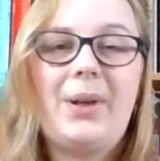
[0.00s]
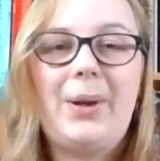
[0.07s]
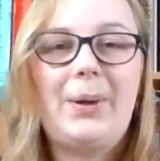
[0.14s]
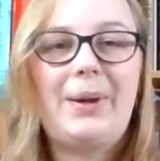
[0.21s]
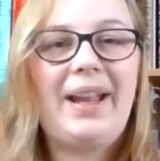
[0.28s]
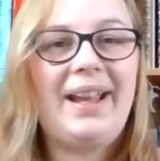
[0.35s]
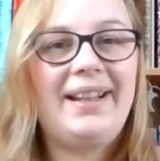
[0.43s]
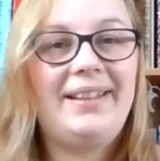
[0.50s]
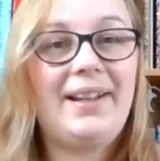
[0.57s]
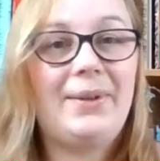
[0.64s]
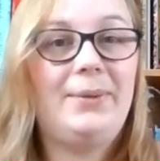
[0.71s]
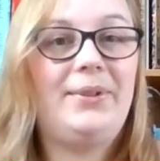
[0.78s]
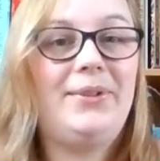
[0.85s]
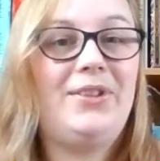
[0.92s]
Okay,
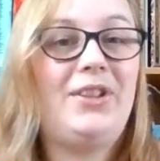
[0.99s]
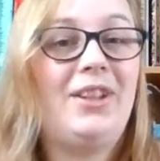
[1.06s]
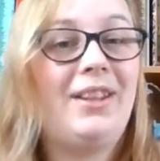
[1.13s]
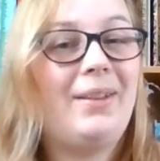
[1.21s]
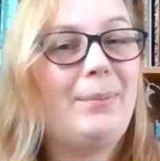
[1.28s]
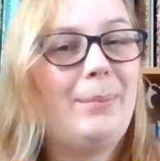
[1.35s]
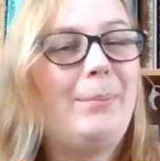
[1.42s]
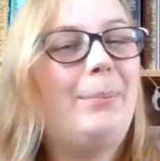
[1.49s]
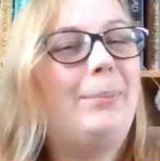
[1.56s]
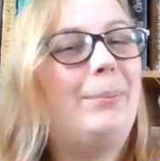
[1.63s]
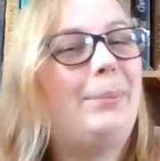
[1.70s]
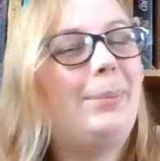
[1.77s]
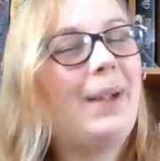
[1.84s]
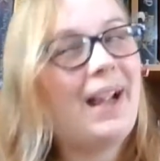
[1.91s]
now we're on to the
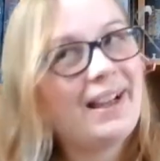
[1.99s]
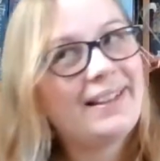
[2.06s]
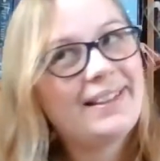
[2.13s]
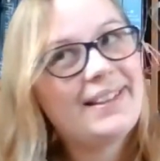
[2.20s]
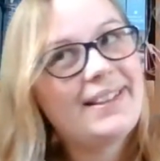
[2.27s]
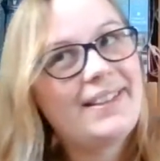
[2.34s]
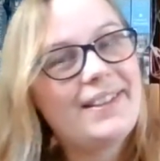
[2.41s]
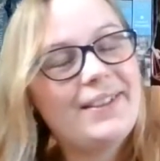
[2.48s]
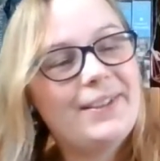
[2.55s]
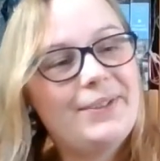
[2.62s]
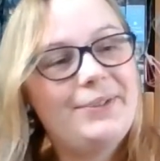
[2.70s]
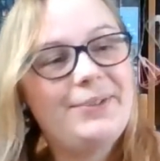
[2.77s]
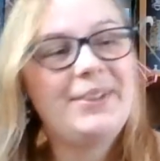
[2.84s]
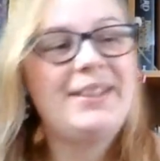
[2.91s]
bad
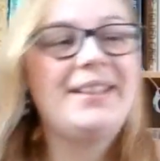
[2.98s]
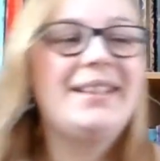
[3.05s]
stuff.